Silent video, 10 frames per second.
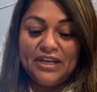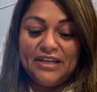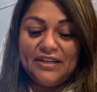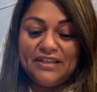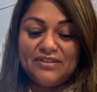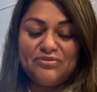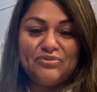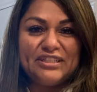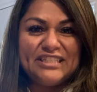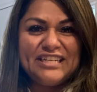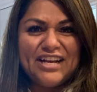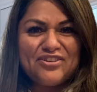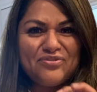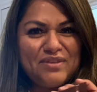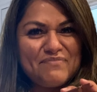And it didn't
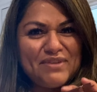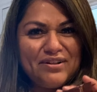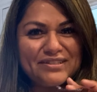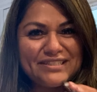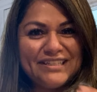actually melt.